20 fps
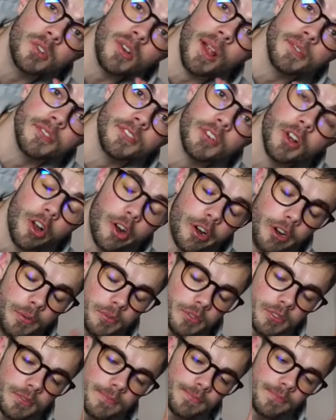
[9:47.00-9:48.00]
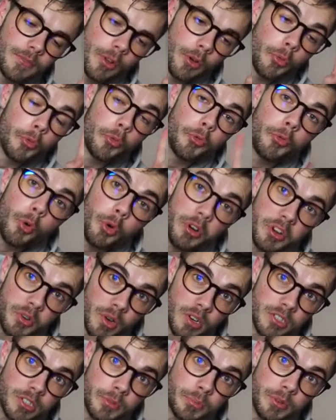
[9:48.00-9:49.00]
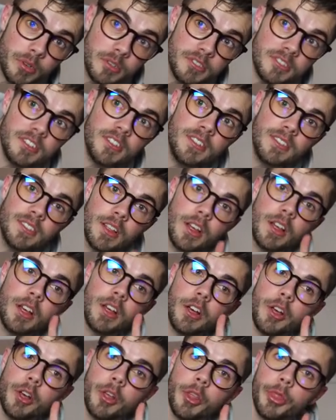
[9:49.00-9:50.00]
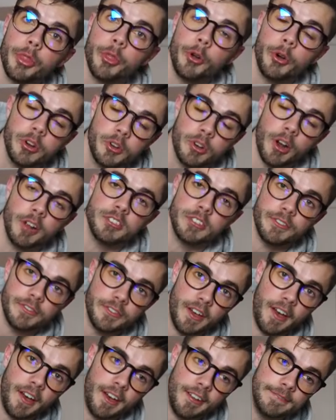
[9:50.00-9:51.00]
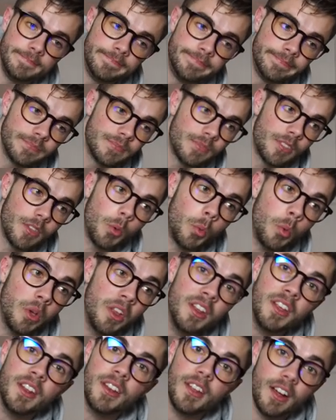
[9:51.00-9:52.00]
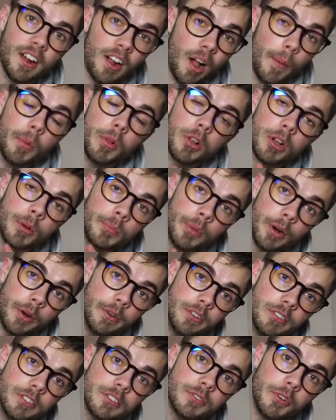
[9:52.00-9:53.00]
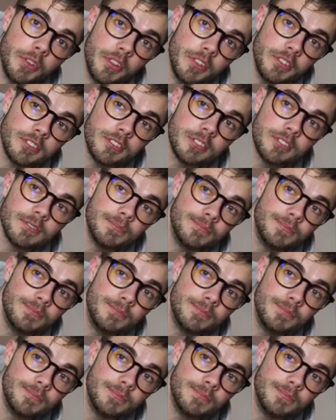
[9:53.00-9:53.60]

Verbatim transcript: grams of carbs, 40 grams of protein, 30 grams of fat. We need a couple components for this.